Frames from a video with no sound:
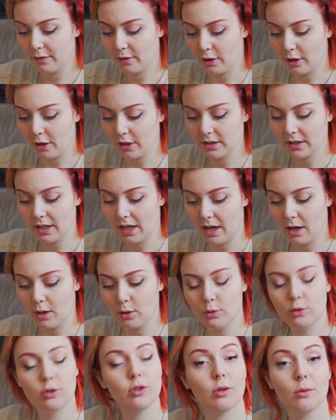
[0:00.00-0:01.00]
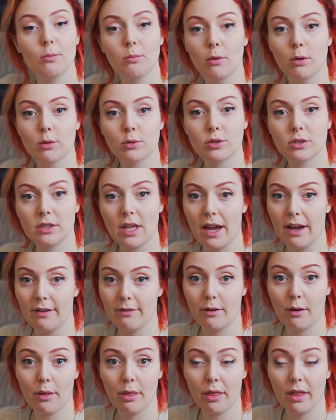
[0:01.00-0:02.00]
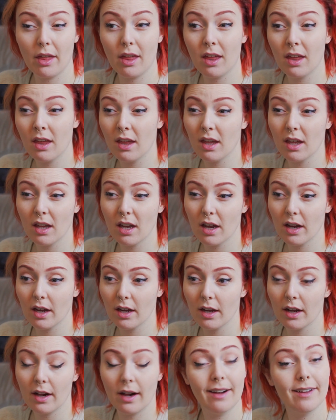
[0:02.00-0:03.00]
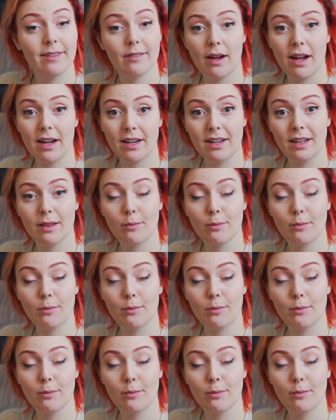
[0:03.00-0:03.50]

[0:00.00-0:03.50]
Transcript: cut out most everything. I've added